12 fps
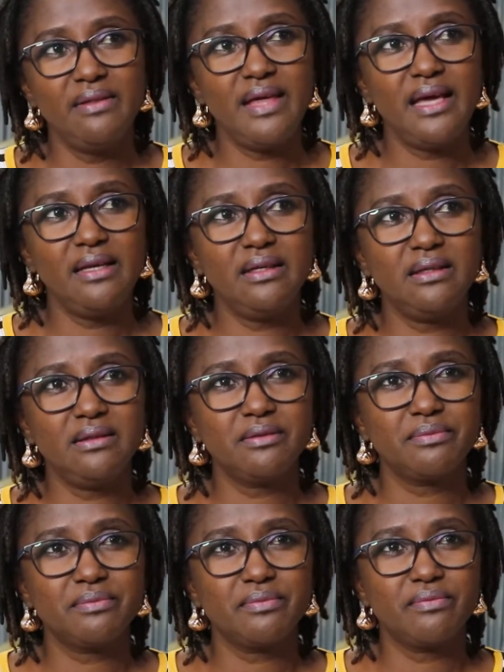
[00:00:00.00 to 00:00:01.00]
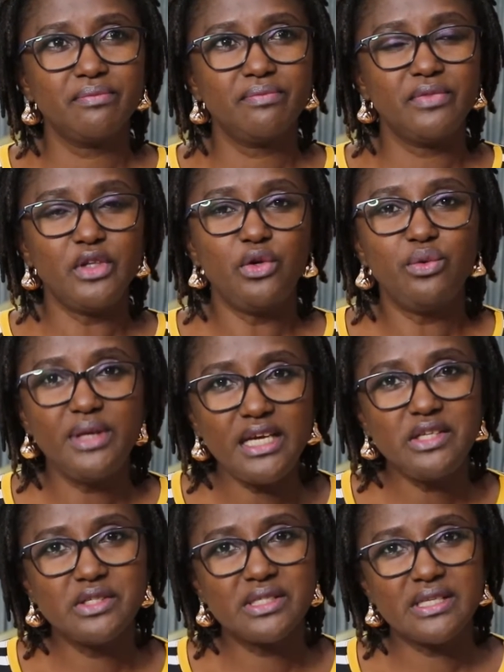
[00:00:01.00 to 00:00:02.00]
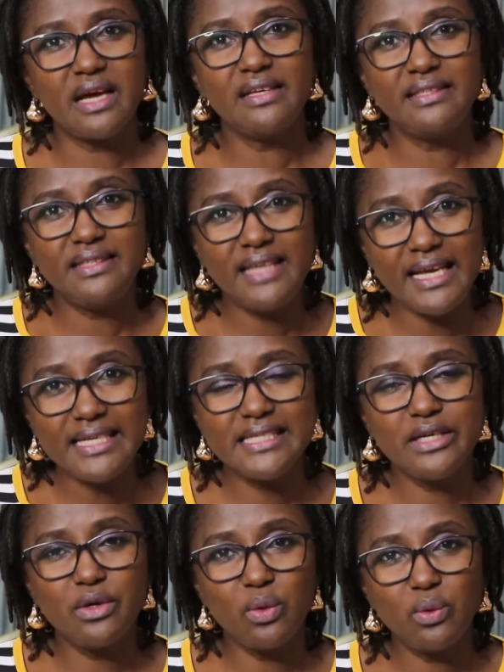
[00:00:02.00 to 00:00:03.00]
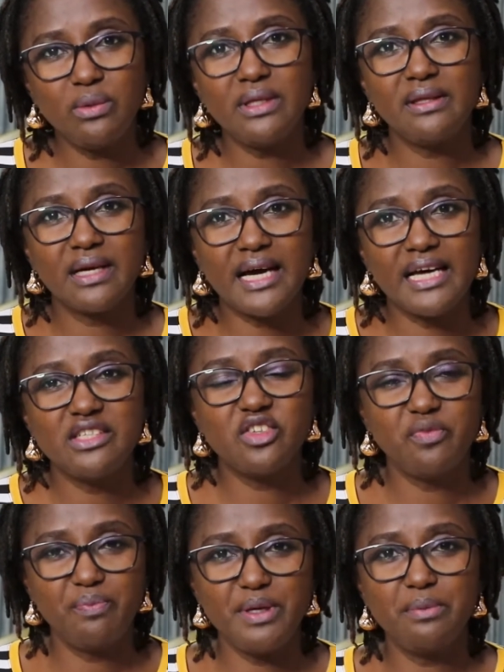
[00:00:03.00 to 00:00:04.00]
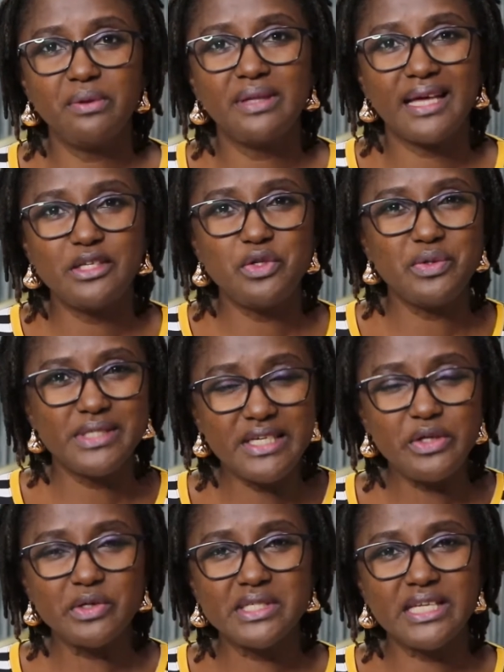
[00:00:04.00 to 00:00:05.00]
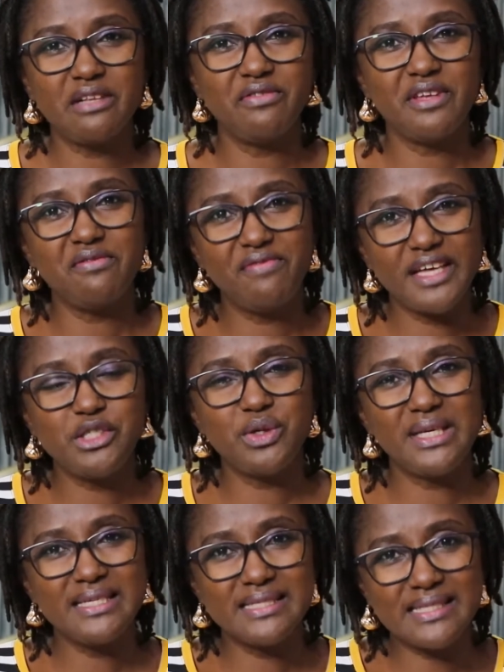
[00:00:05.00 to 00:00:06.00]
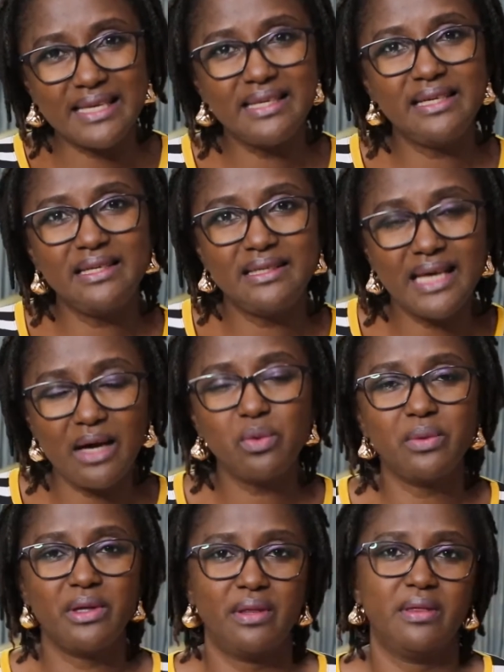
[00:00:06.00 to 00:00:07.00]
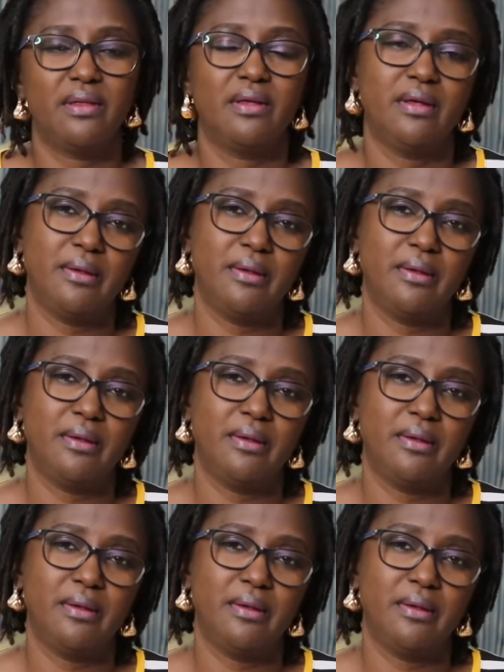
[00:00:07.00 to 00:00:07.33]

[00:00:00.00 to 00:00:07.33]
then you need to start dating only the kinds of people that you see yourself eventually settling down with.